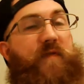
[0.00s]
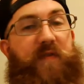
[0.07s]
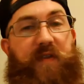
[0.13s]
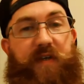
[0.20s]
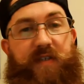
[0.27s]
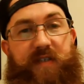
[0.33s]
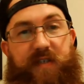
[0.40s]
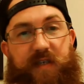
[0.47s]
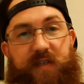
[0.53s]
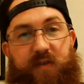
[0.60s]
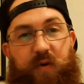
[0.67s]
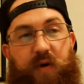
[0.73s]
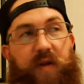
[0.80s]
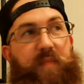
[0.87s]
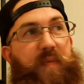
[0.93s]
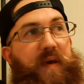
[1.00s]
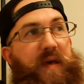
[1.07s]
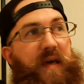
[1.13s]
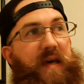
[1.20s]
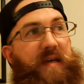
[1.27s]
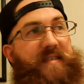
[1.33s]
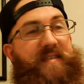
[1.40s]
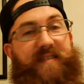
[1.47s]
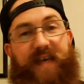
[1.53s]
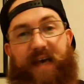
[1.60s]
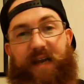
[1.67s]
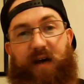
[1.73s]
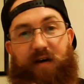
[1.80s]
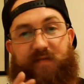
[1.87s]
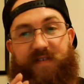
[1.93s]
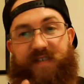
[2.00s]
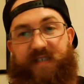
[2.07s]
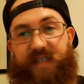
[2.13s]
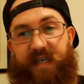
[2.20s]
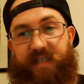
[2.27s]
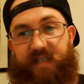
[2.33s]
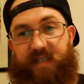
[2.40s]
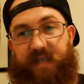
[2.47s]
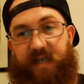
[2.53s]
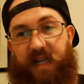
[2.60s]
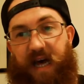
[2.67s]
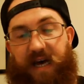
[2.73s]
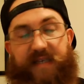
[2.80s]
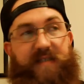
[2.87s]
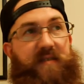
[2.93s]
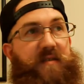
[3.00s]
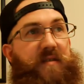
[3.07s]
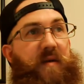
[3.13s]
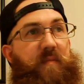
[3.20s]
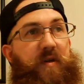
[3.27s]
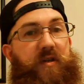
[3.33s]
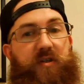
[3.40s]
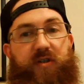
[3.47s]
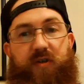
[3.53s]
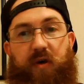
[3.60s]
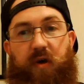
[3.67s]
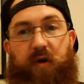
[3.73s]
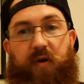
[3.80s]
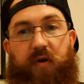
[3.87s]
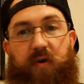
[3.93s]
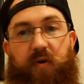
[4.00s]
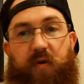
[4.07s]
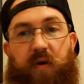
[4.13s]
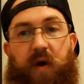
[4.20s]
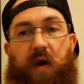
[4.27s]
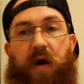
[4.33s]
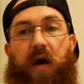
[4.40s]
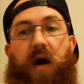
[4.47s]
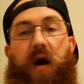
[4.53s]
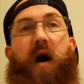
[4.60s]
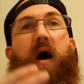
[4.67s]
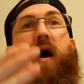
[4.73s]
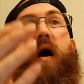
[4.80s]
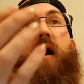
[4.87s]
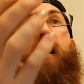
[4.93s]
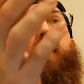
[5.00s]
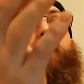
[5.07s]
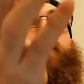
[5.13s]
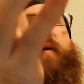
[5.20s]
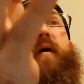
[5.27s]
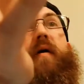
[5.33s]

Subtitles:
this is going to be a set of six glasses. I'm gonna show you two of